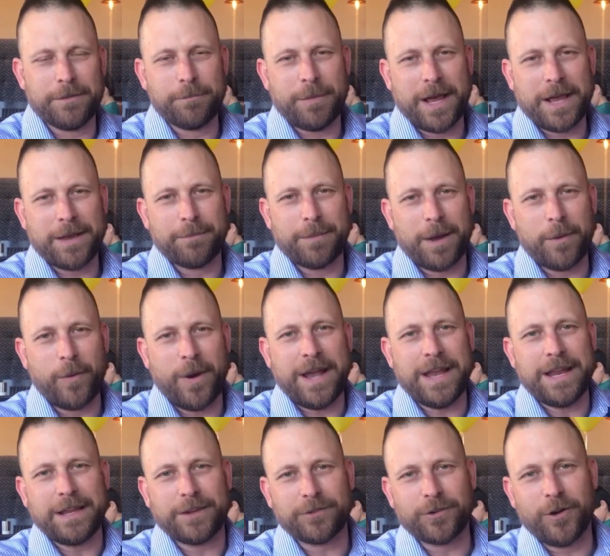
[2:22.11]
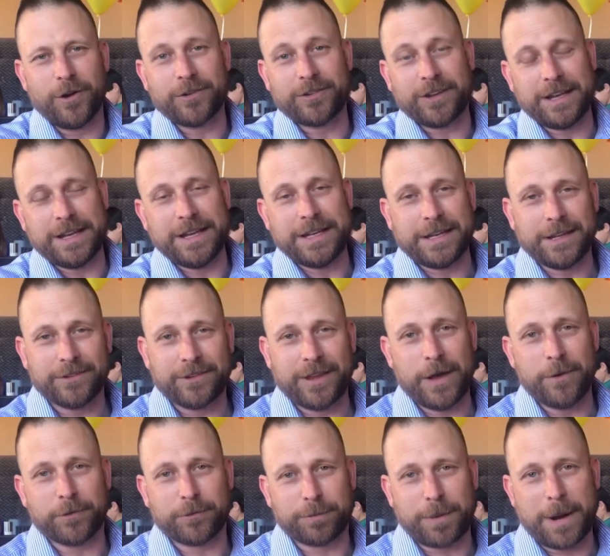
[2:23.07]
by, by waiting as long as they did, because
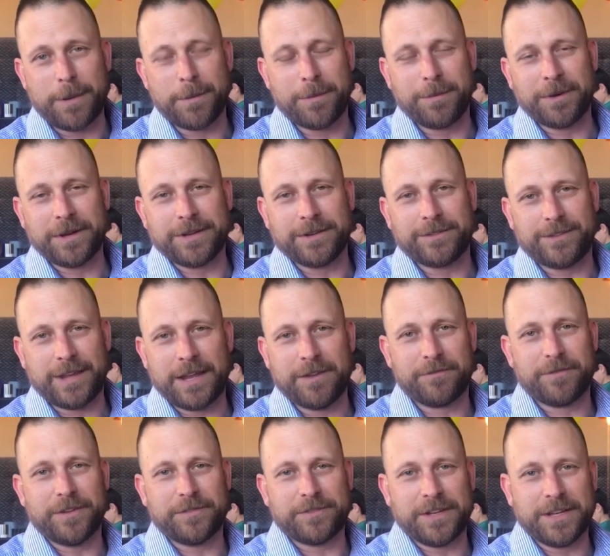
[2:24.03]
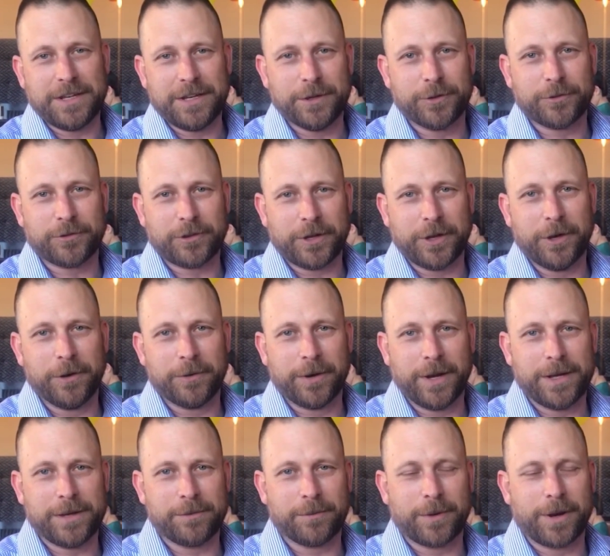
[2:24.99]
that was probably 10, 15 years ago,
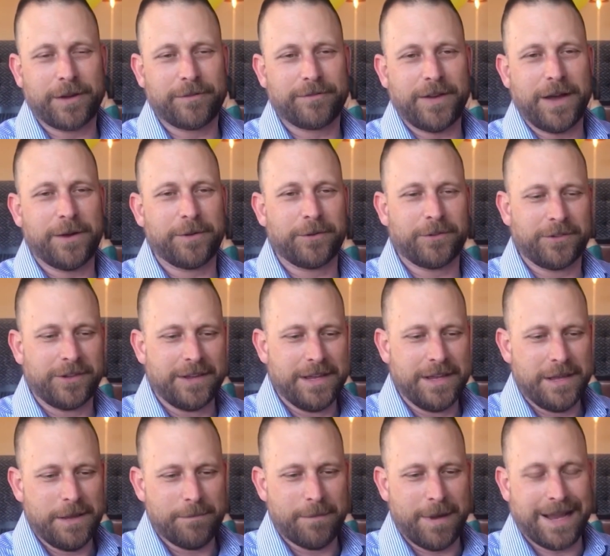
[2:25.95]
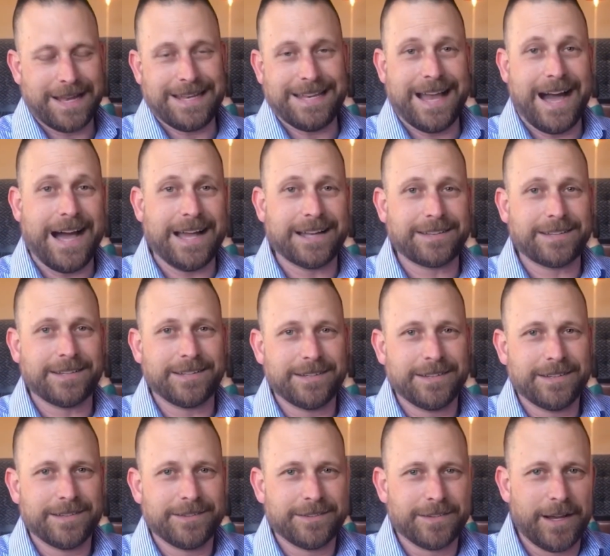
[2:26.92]
right? What I found is by not
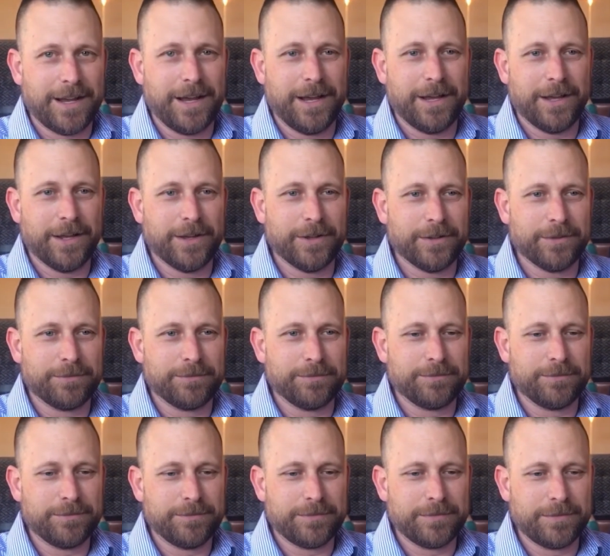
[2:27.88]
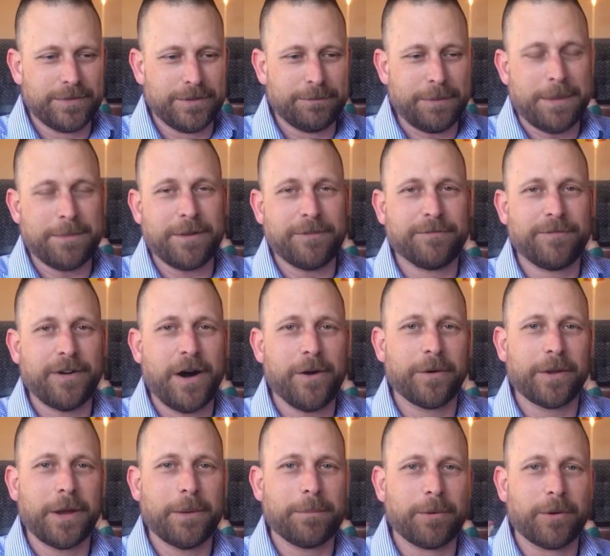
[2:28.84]
uh, maybe
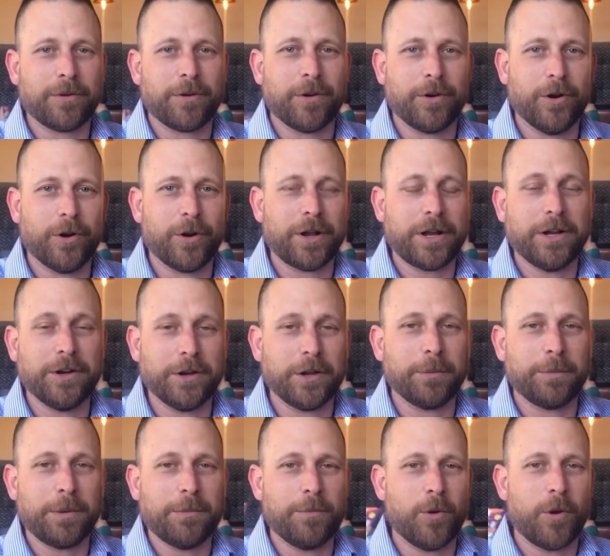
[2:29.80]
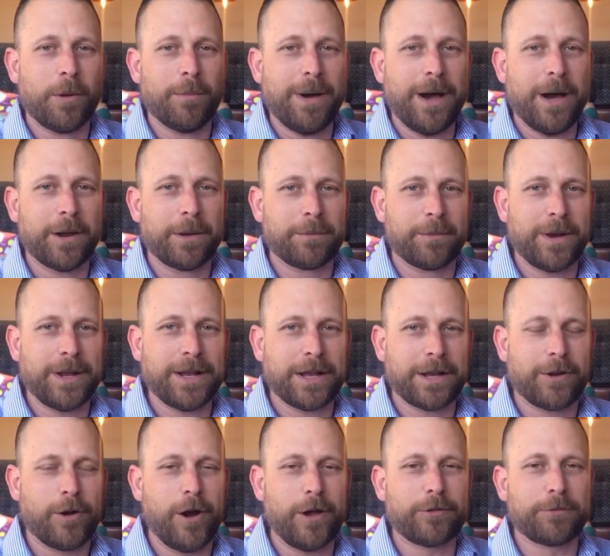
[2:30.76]
following up or learning a little bit more about them, right?
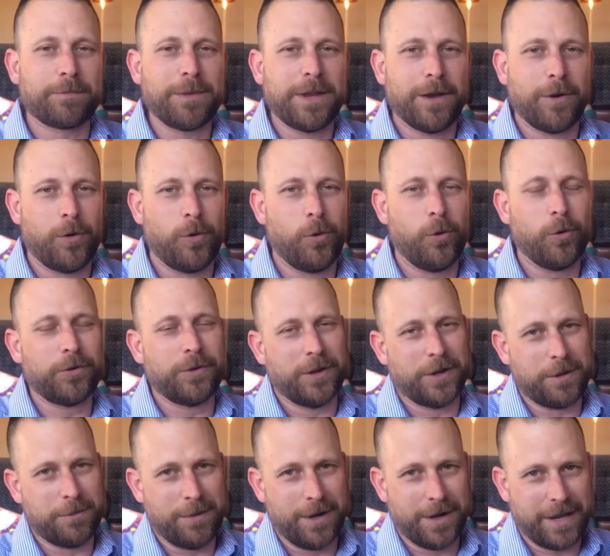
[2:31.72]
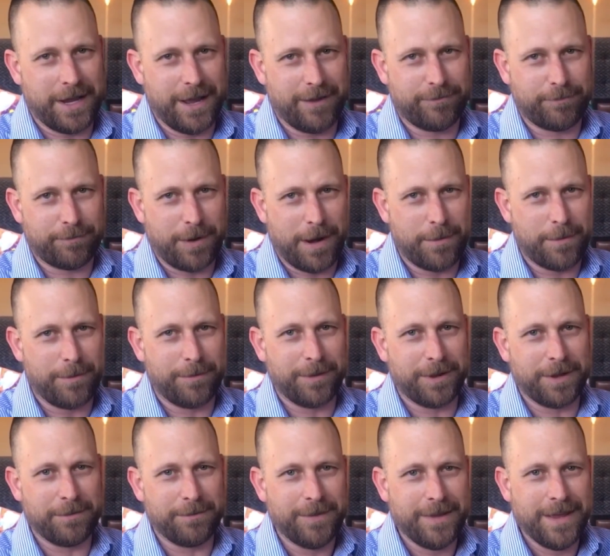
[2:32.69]
It cost me a whole ton of money. I've
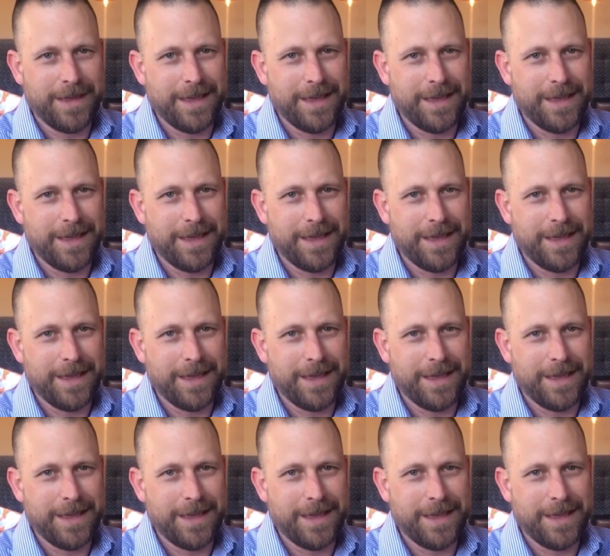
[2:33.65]
probably